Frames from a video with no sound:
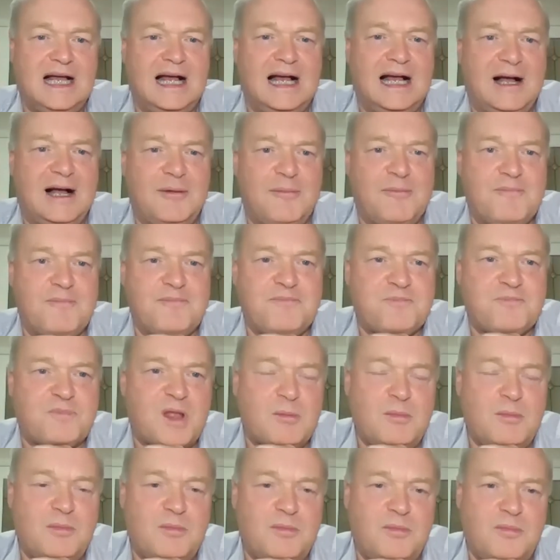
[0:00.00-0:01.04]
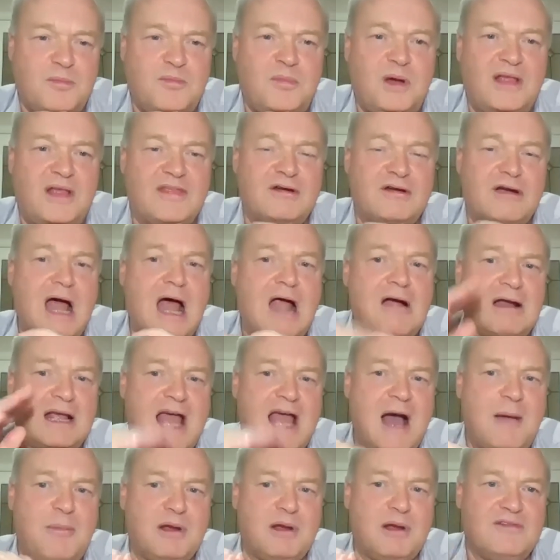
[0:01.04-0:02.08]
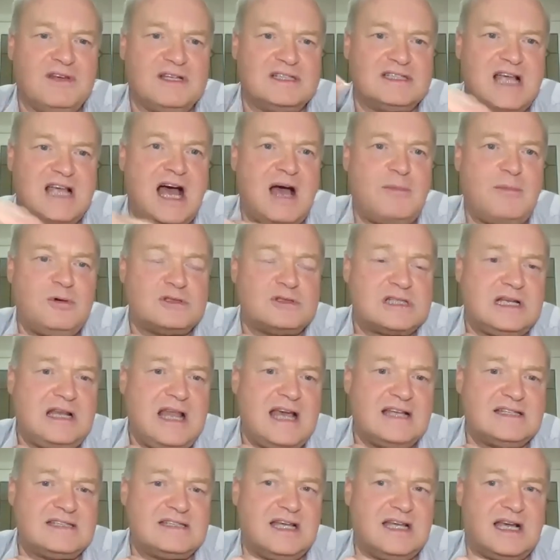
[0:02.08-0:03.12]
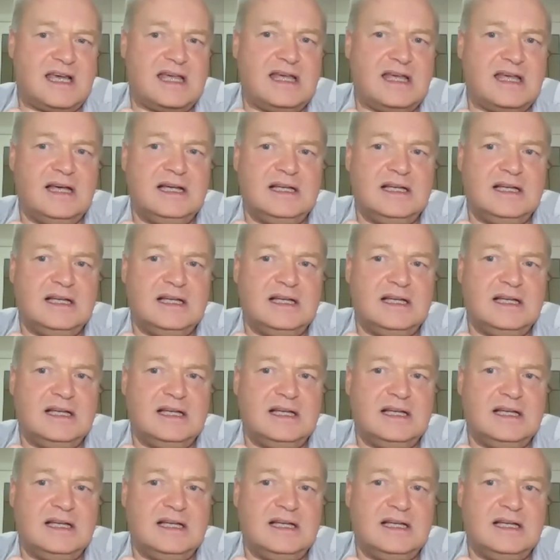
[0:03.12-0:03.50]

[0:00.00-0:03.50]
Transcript: But there are a couple of examples, classic